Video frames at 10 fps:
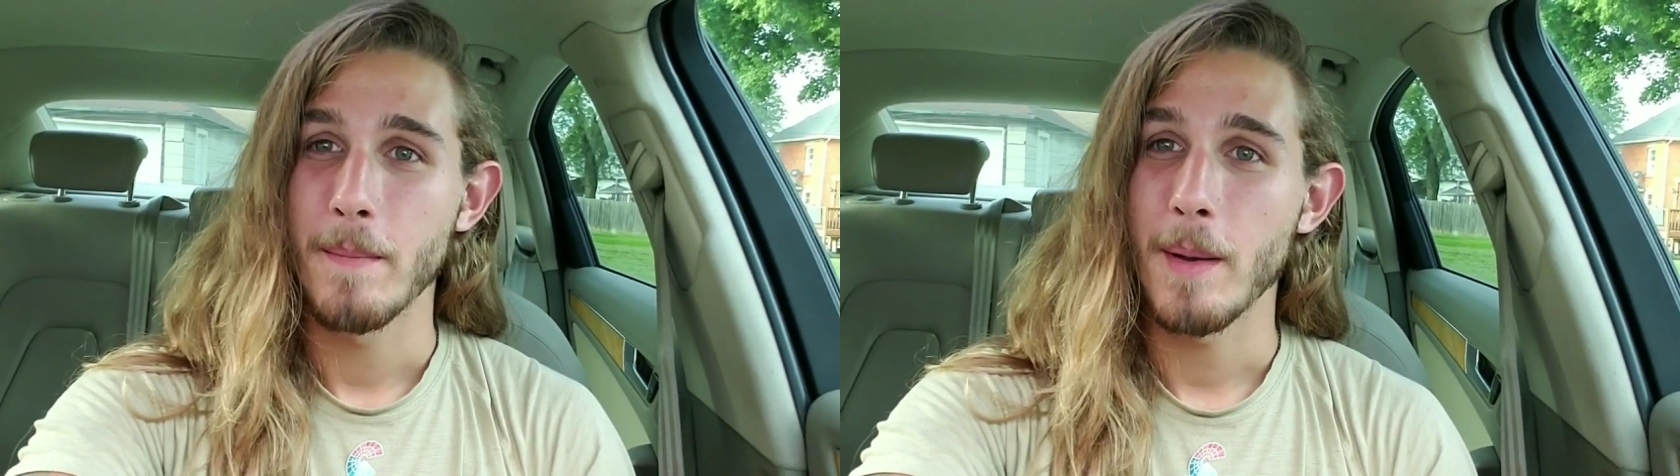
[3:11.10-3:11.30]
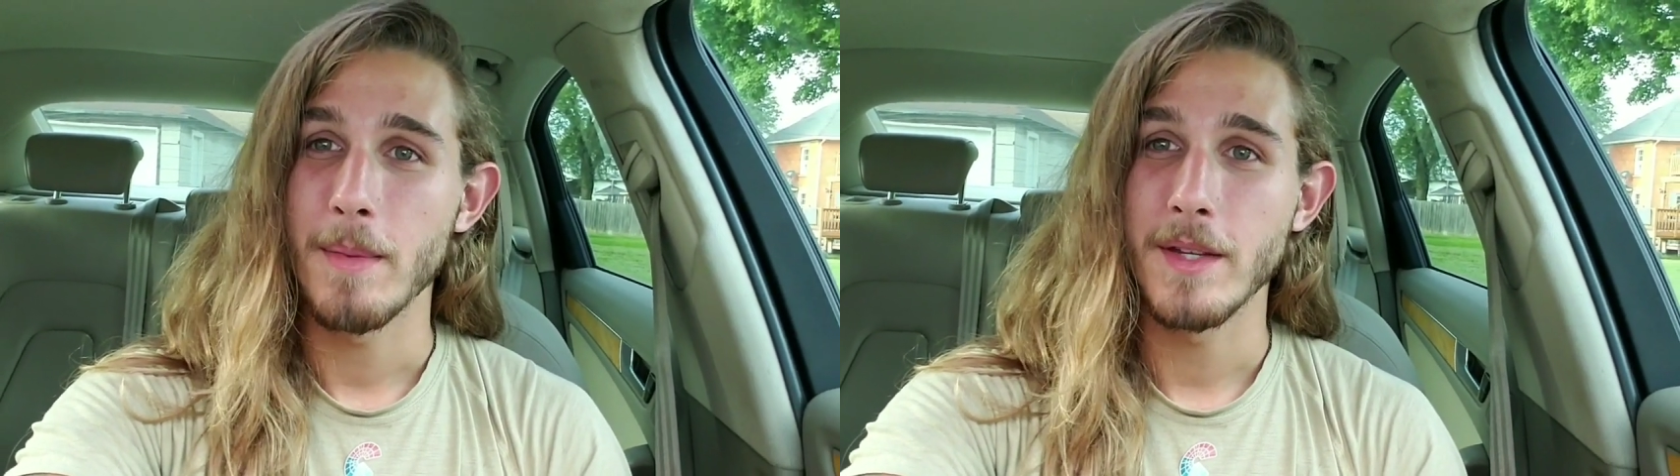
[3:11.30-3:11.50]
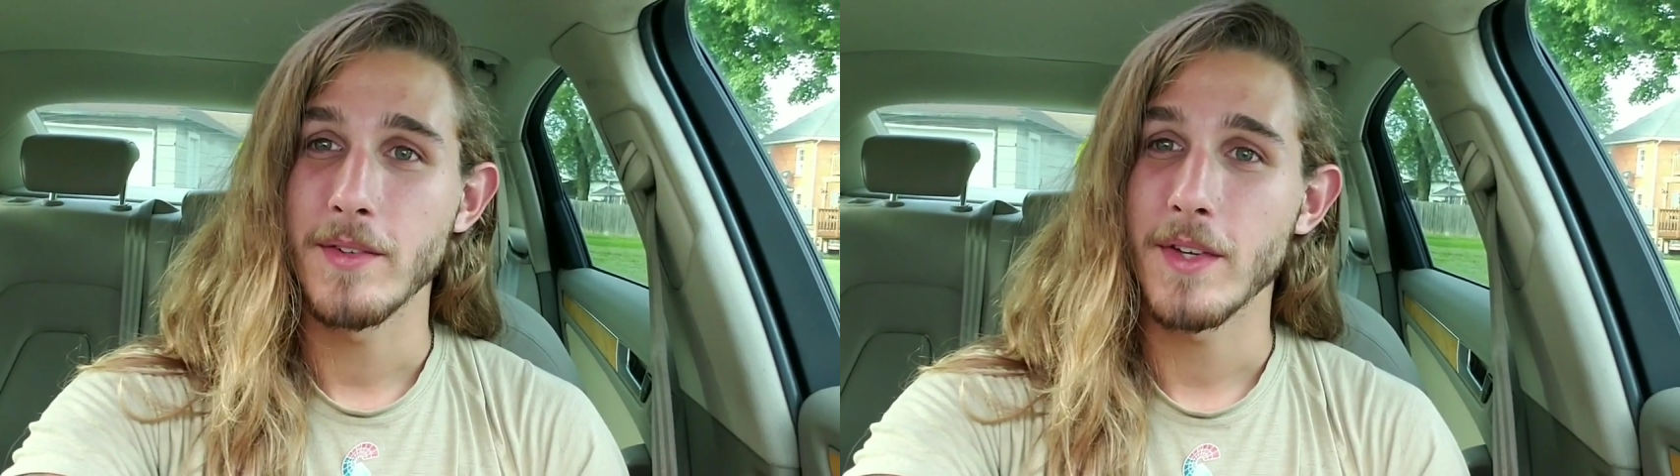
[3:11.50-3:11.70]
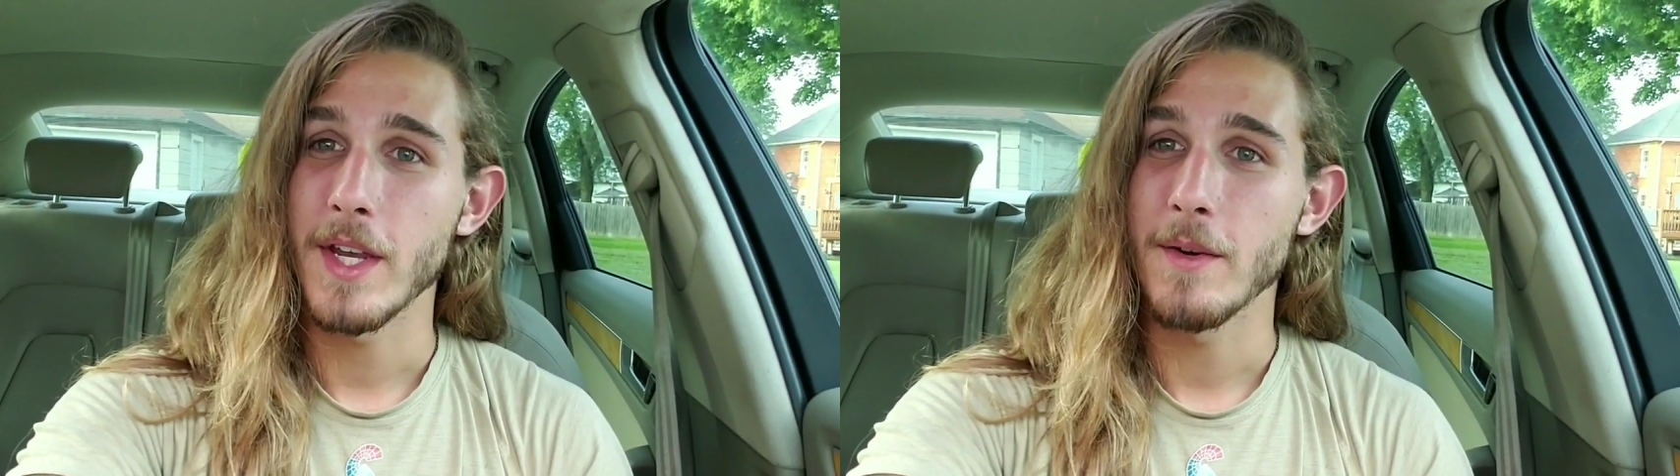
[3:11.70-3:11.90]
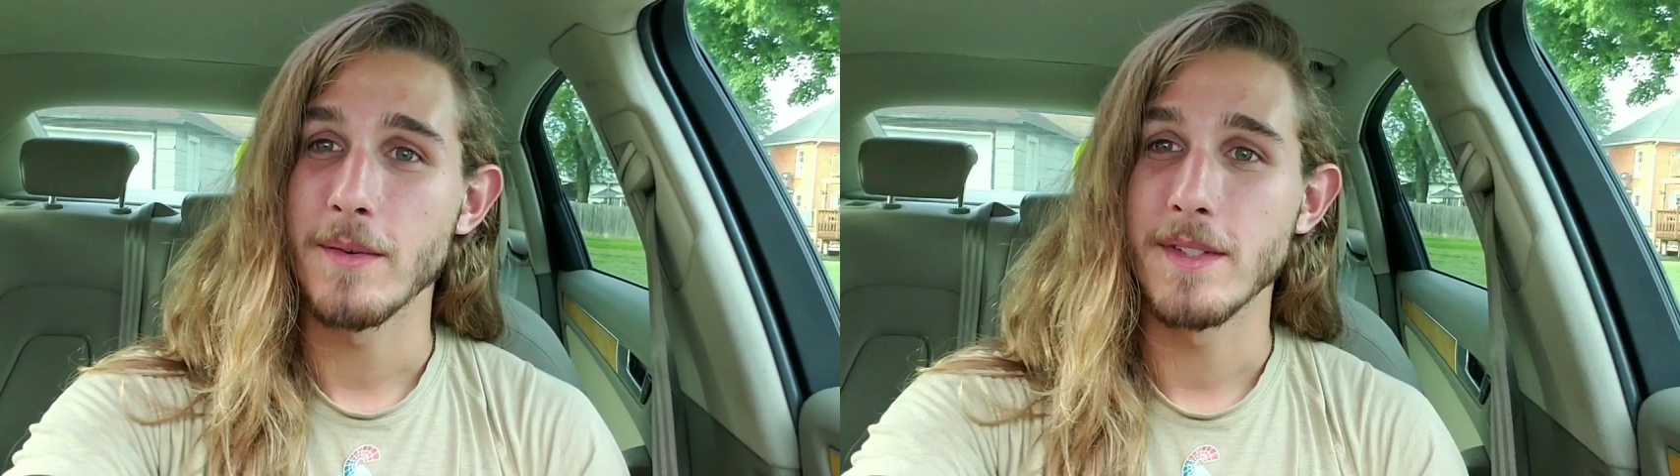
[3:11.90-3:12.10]
My basic
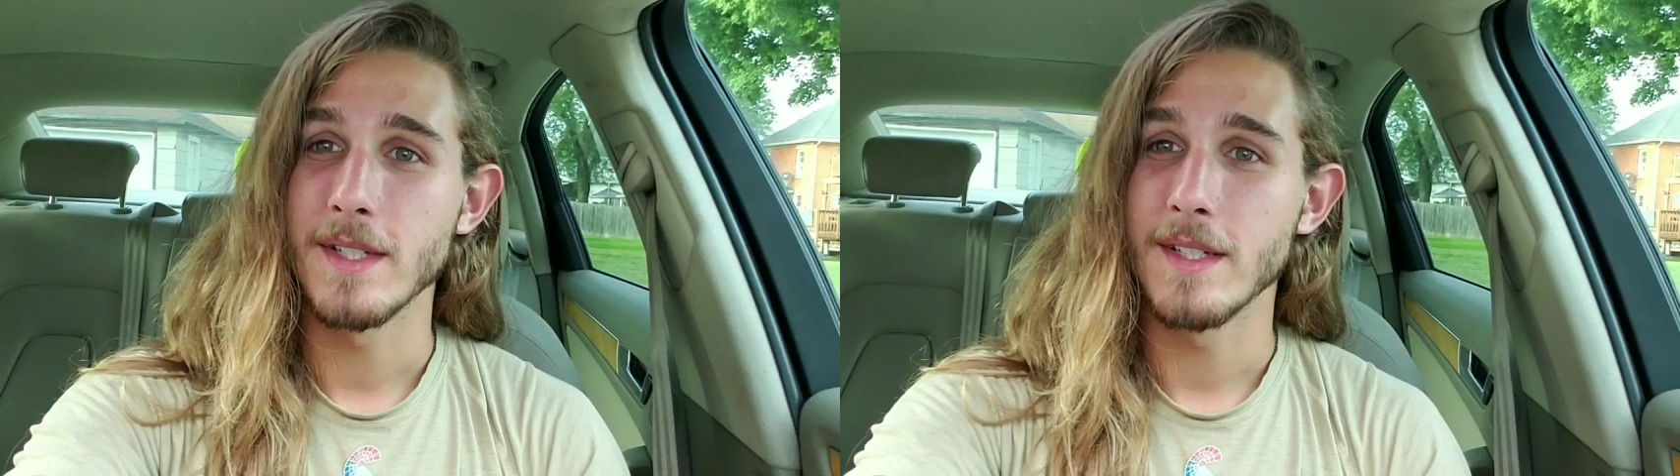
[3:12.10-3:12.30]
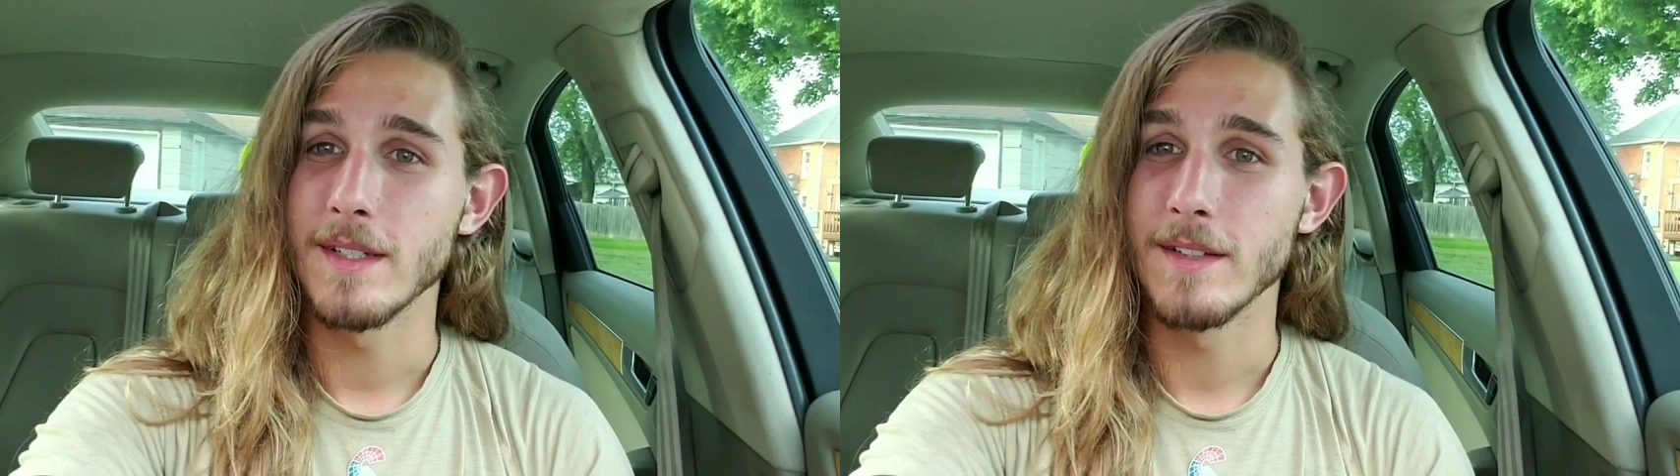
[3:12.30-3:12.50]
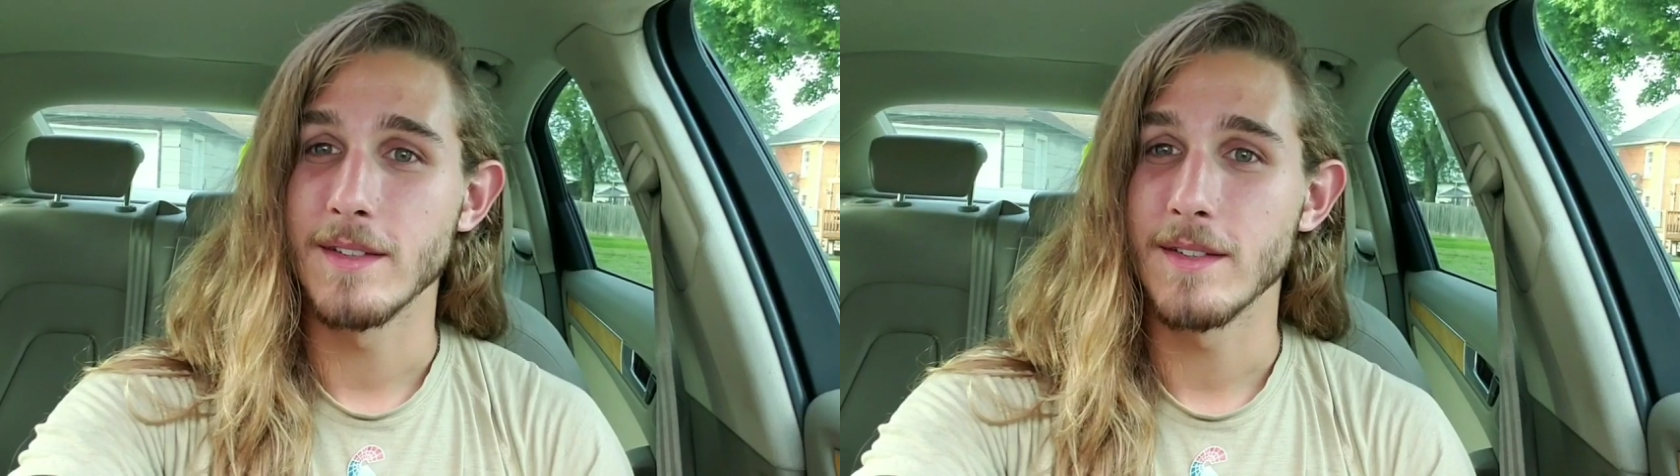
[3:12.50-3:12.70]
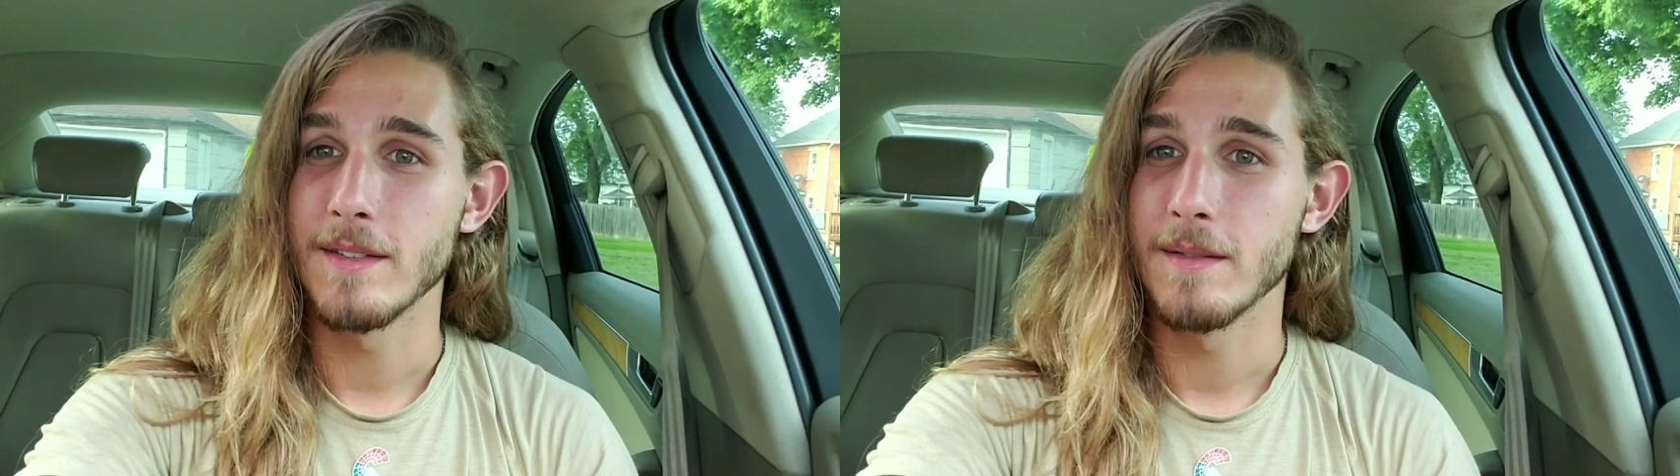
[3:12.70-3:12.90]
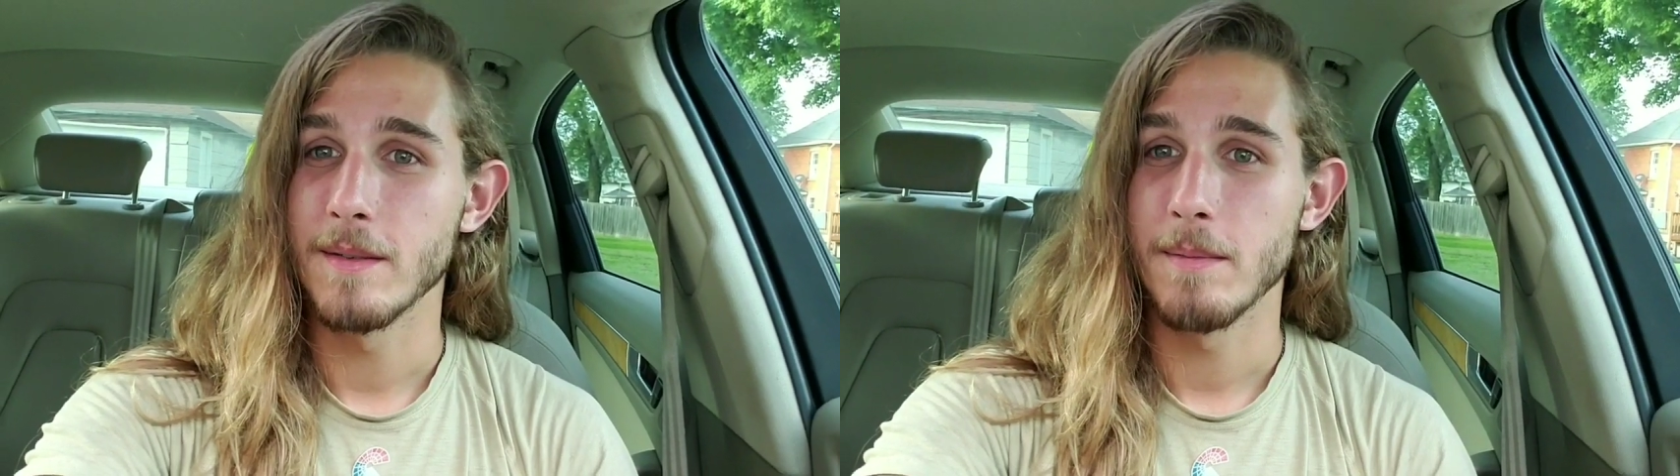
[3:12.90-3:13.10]
hair routine is